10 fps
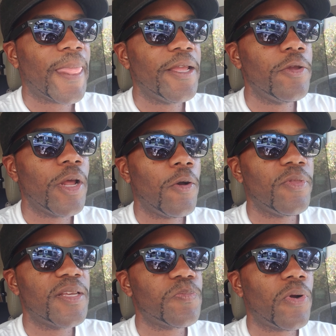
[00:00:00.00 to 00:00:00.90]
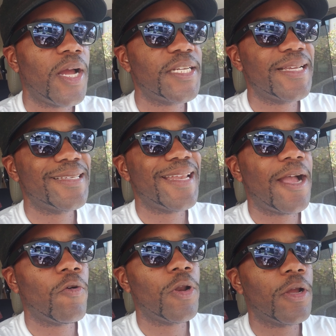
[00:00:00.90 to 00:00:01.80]
you know, this project is
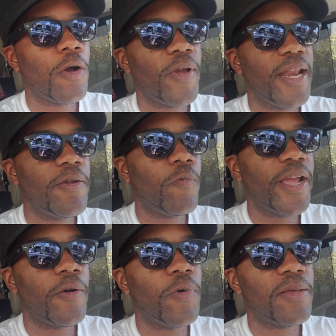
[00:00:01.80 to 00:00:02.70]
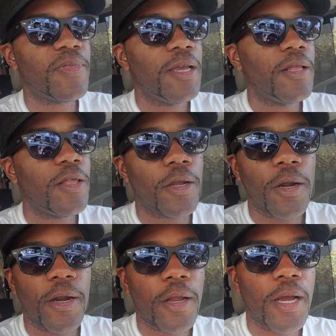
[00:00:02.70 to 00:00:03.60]
not going to go anywhere with the
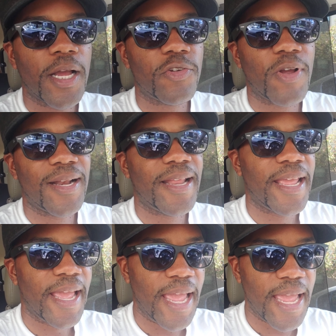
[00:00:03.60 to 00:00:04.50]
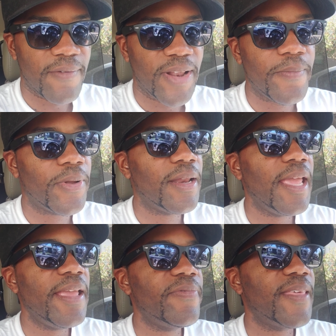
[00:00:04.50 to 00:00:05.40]
current contract they have. They
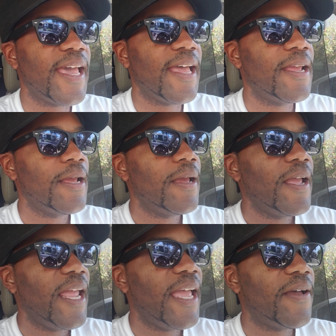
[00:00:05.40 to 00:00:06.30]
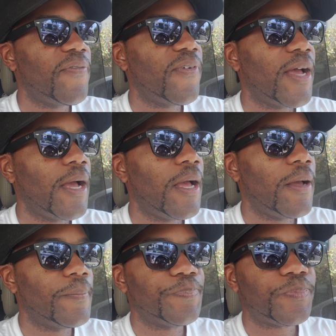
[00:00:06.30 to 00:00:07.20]
believe that if,
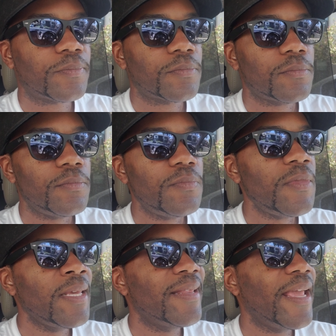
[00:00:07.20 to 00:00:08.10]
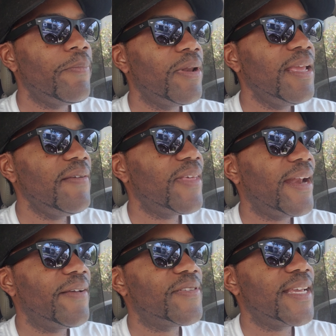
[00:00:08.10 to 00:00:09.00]
um, they believe
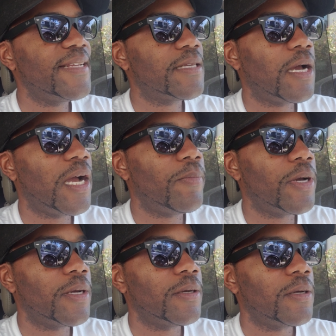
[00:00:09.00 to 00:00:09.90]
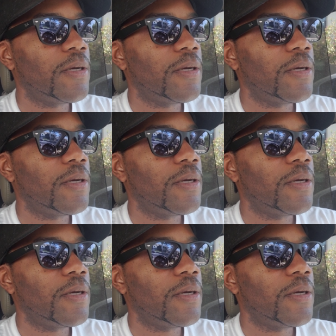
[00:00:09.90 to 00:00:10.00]
that if Saitama,